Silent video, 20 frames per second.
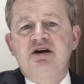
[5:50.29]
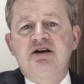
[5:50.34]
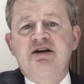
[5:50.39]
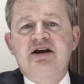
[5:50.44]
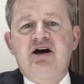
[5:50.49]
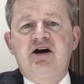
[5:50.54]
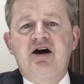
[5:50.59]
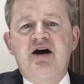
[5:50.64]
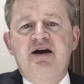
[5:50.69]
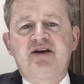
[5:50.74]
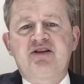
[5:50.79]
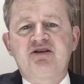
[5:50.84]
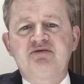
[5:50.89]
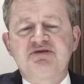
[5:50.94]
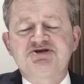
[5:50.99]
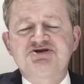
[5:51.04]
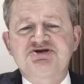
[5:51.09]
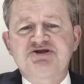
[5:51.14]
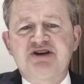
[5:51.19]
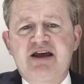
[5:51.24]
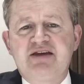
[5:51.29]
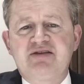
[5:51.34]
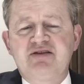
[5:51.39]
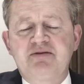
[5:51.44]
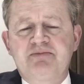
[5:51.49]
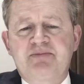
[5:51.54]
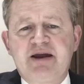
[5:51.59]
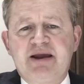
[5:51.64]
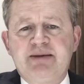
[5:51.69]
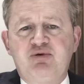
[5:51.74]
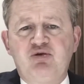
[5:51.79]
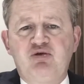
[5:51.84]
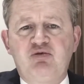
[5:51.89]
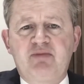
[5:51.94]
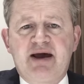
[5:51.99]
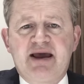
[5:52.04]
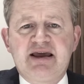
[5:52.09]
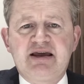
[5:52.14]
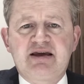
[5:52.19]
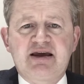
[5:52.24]
Now, another mistake that people
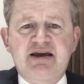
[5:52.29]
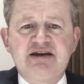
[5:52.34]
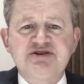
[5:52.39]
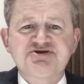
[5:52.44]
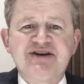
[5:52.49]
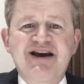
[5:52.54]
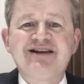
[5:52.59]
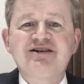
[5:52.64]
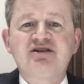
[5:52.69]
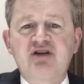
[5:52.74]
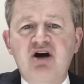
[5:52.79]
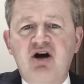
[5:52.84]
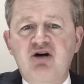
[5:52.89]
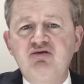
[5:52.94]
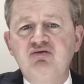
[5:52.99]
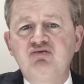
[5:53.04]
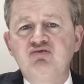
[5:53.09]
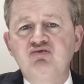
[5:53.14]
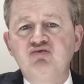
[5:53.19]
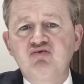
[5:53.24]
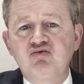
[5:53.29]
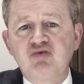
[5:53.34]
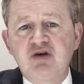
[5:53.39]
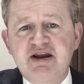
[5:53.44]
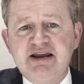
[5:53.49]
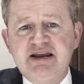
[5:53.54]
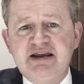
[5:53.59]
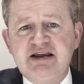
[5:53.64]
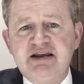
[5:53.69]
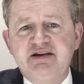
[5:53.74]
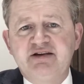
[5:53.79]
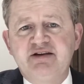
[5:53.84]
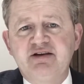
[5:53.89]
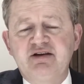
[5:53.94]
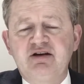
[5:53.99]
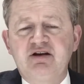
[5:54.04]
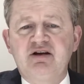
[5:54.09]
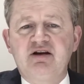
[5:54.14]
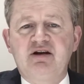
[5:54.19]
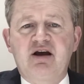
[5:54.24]
make is they don't read
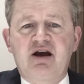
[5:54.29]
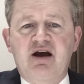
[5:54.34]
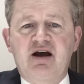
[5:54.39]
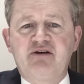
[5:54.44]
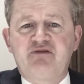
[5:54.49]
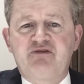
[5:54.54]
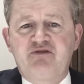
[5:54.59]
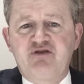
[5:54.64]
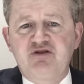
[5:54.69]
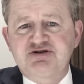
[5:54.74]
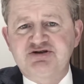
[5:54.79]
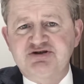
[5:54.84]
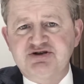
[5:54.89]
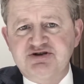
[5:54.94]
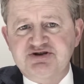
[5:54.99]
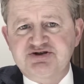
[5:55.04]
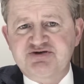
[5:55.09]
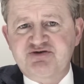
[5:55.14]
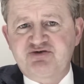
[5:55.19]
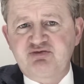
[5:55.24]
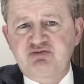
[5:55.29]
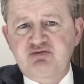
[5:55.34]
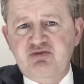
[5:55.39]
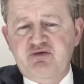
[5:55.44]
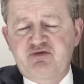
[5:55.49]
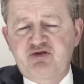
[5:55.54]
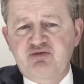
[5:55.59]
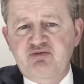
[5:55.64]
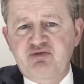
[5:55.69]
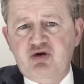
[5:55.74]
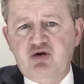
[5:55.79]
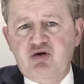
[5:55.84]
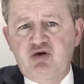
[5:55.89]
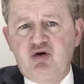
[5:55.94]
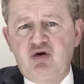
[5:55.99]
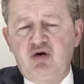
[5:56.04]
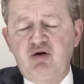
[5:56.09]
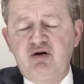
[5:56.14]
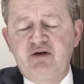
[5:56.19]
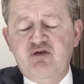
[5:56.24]
footers from the
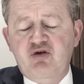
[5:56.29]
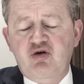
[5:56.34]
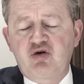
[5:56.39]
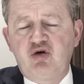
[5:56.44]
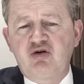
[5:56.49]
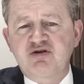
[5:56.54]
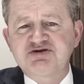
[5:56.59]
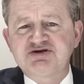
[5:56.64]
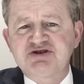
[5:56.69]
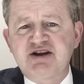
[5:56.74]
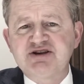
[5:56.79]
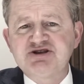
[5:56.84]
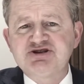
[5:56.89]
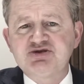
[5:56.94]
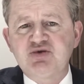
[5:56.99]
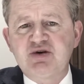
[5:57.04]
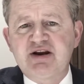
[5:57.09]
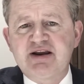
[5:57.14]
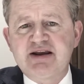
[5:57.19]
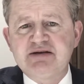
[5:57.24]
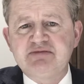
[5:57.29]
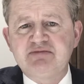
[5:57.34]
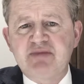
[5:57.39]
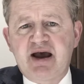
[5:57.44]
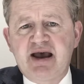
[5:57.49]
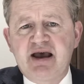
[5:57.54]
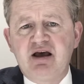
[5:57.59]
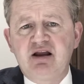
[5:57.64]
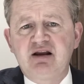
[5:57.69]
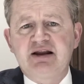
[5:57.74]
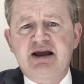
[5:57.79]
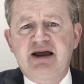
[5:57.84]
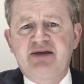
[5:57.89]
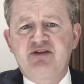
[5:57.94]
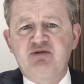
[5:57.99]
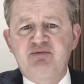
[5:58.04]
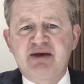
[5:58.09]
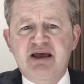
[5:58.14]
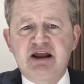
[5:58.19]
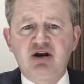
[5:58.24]
court. If the court sends you an email and
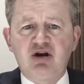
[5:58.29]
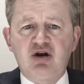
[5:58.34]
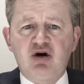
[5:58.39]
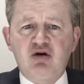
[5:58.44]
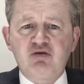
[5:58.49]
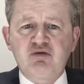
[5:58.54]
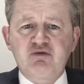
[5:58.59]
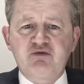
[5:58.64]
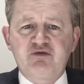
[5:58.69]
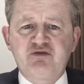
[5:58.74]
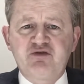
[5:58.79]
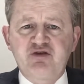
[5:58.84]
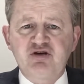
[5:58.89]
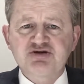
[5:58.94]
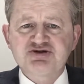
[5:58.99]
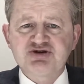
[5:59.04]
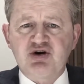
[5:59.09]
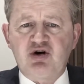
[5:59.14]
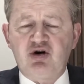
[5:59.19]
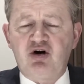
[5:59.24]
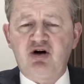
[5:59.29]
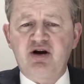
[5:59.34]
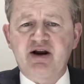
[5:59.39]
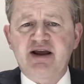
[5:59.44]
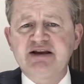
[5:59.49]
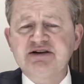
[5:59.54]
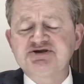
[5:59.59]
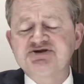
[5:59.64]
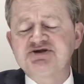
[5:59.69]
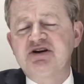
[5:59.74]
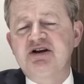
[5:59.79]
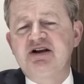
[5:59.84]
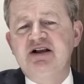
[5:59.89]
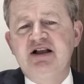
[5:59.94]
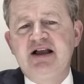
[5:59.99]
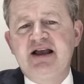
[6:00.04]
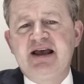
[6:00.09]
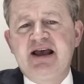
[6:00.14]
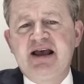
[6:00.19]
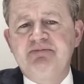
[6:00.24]
there'll be a long footer on it,
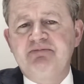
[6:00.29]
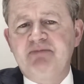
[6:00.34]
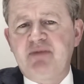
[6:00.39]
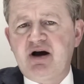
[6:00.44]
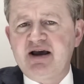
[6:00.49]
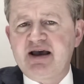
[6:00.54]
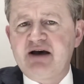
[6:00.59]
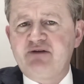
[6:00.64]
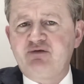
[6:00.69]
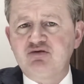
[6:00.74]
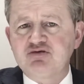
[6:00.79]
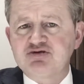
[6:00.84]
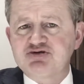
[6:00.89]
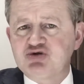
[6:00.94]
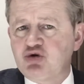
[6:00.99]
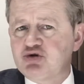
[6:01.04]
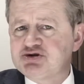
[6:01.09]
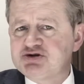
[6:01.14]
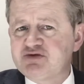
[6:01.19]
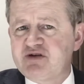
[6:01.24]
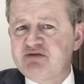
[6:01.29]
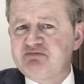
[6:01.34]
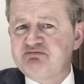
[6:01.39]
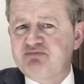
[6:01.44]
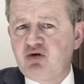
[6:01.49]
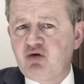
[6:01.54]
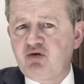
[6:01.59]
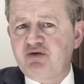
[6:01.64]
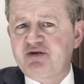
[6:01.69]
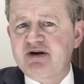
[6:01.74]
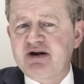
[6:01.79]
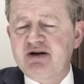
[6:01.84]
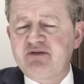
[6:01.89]
it might have all sorts of important